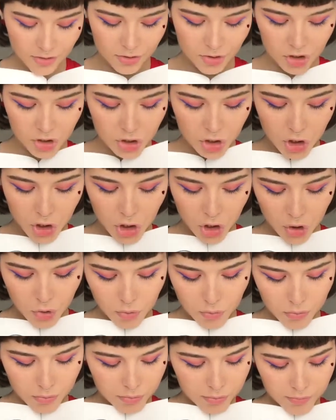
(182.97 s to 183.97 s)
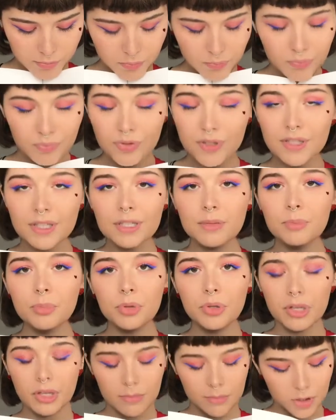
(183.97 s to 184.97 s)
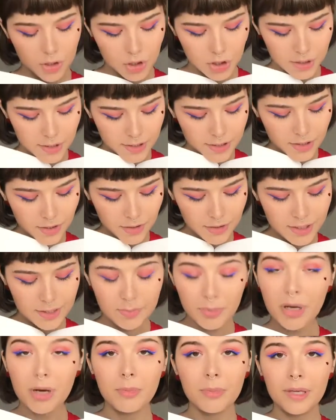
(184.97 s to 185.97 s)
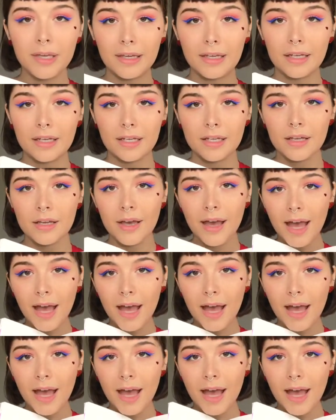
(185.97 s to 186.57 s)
are just cute. Simple images. Look at this pumpkin.